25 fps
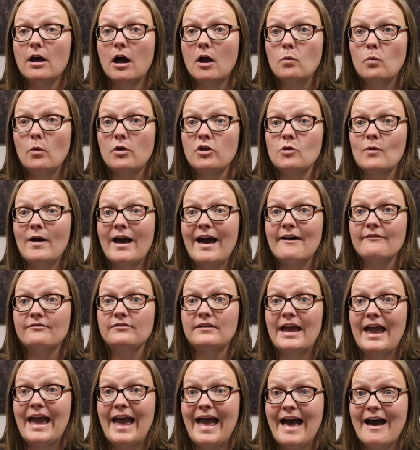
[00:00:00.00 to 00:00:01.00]
on what you have
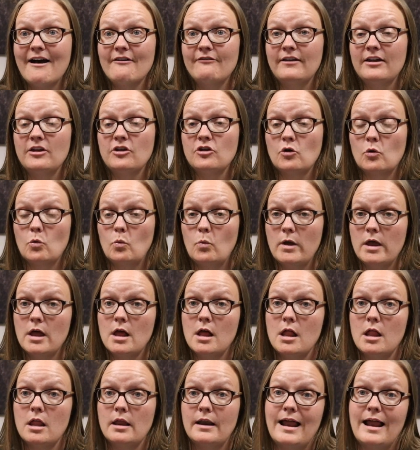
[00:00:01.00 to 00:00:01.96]
to have in your will